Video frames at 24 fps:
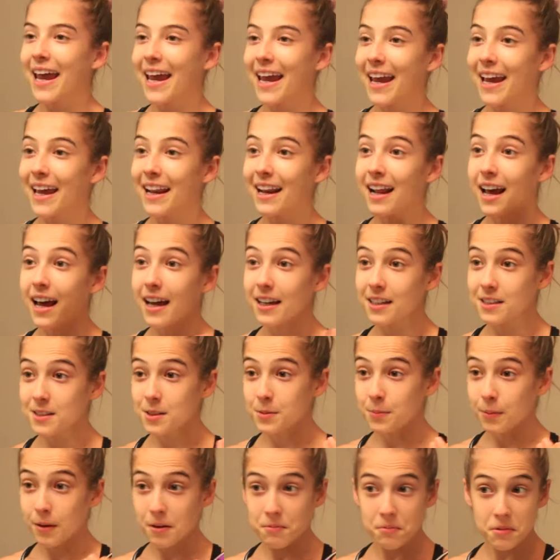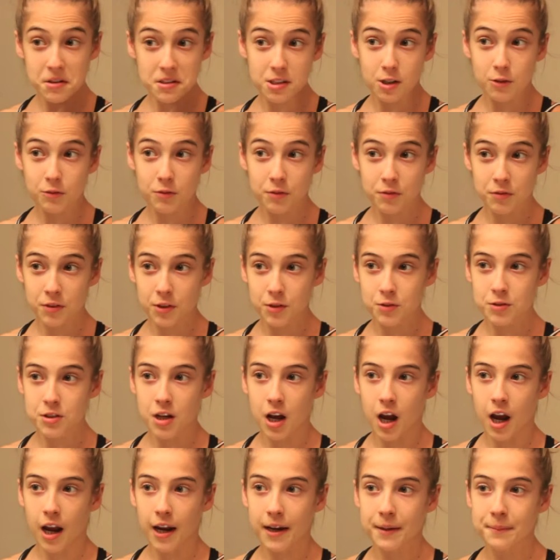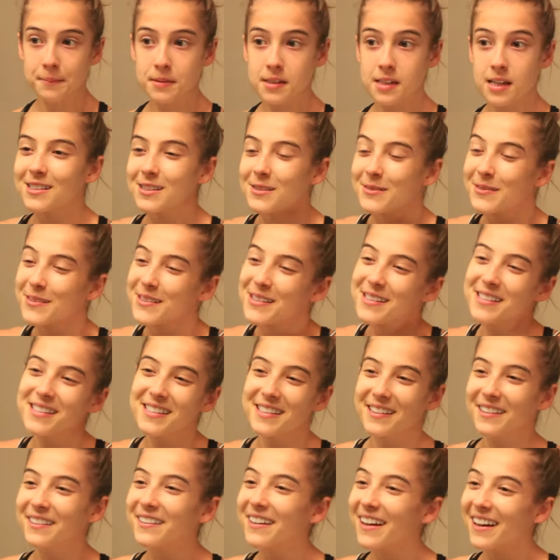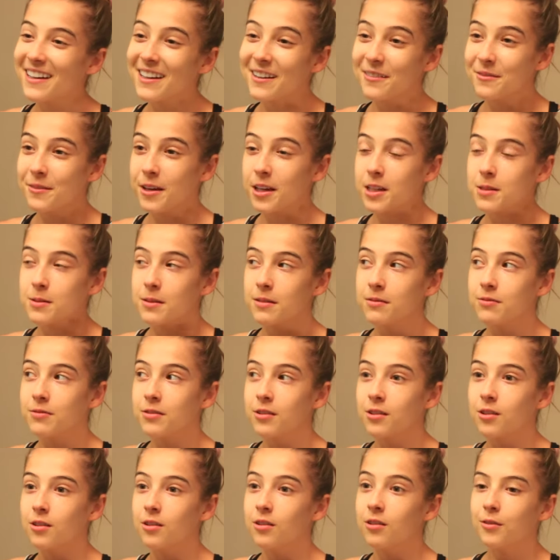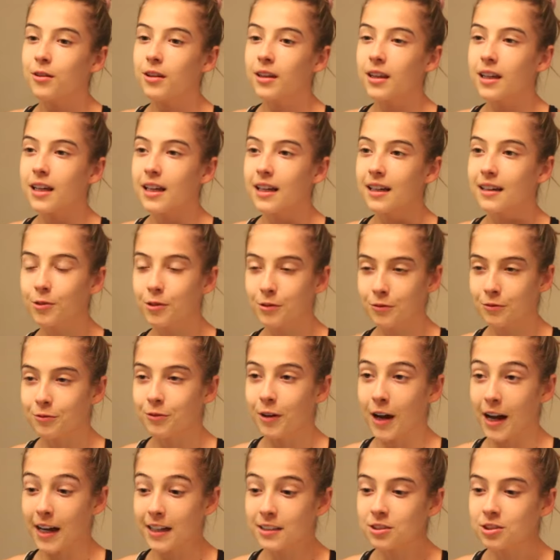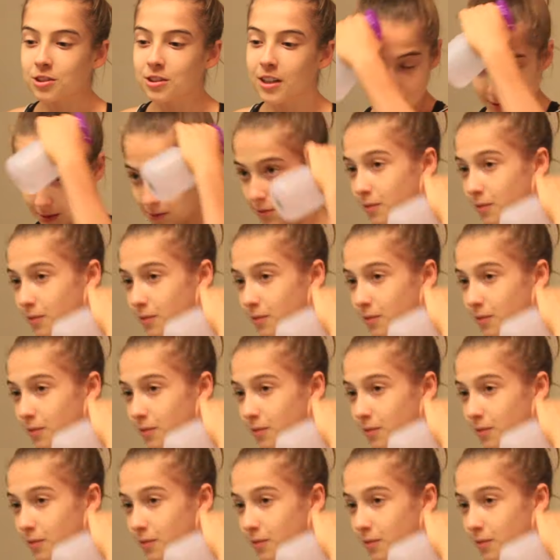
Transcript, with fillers: and I spray myself a few times. It smells so good. It makes me feel really refreshed.